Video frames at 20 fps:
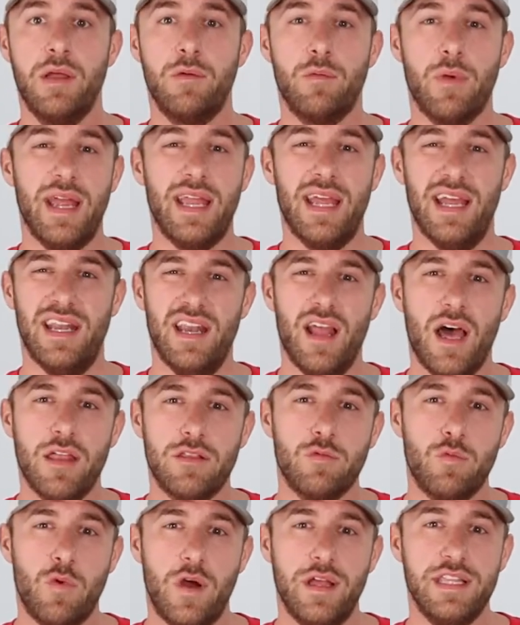right?
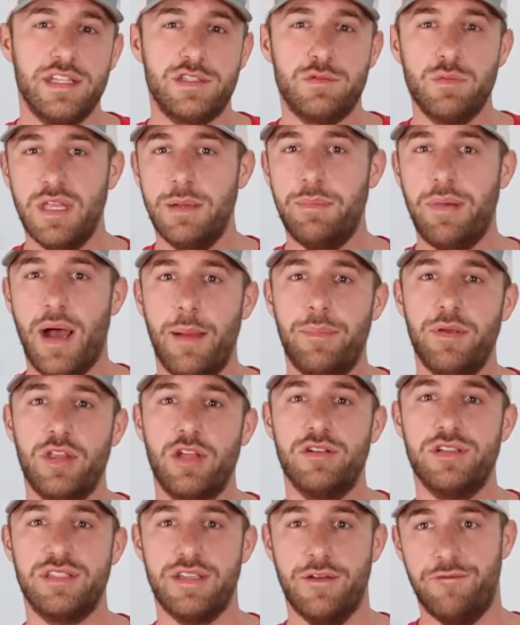Another one that's really
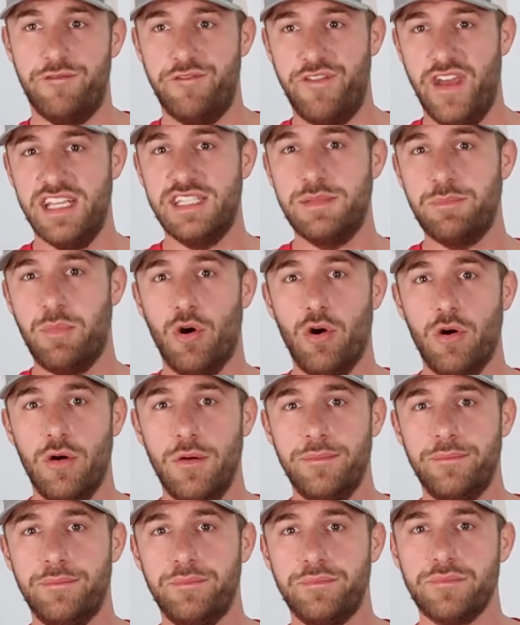popular is a face
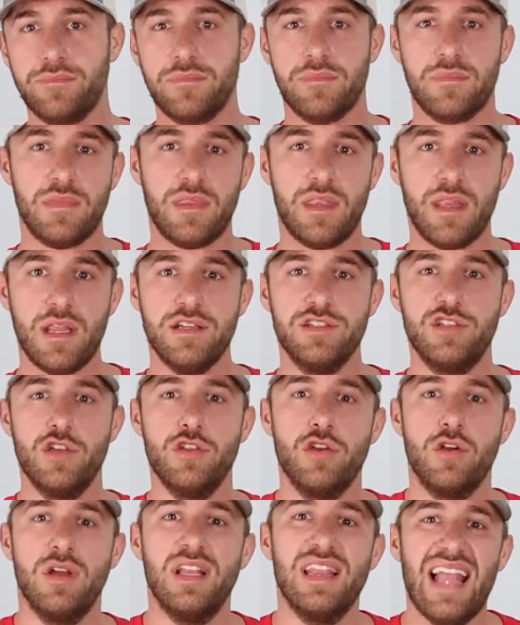pull. So
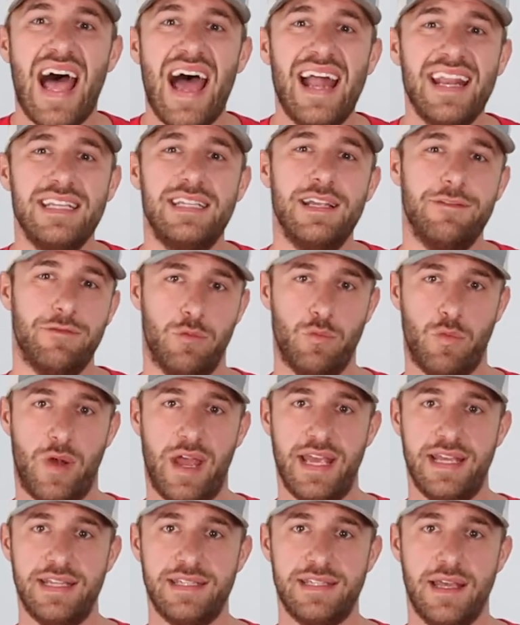there are a lot of different
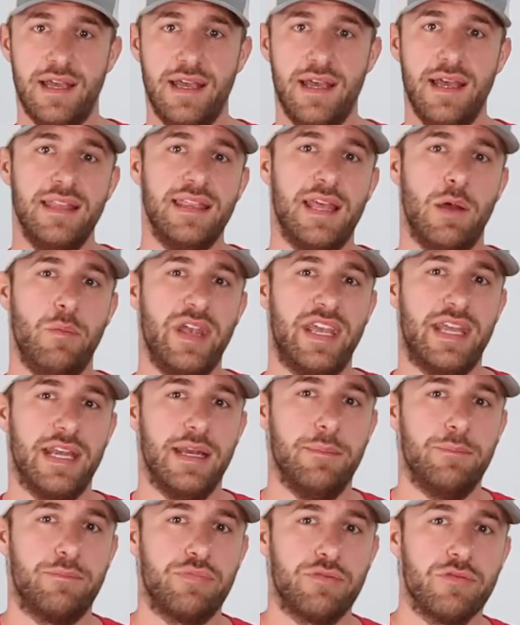ways that we can
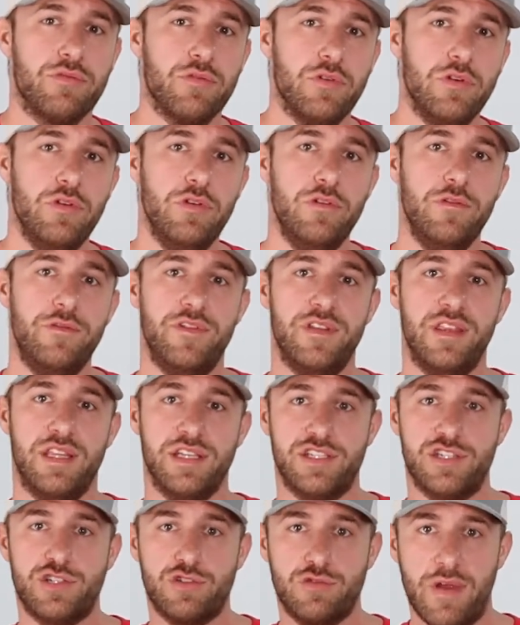improve
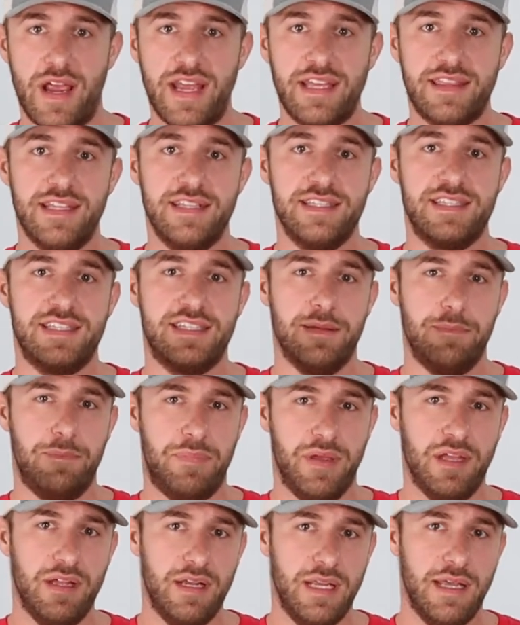the strength and
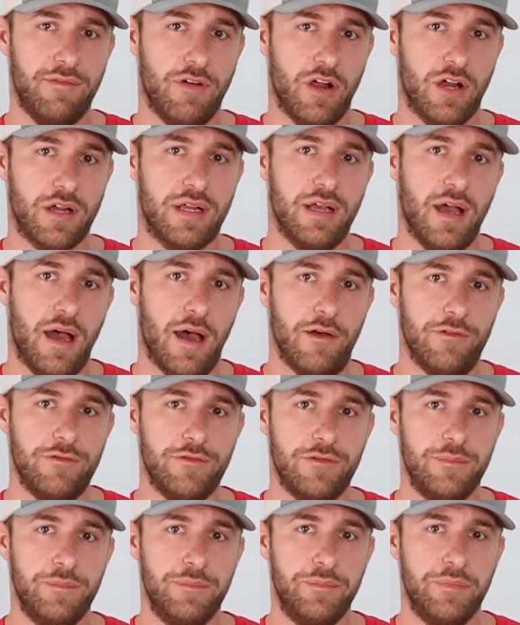stability of our cuff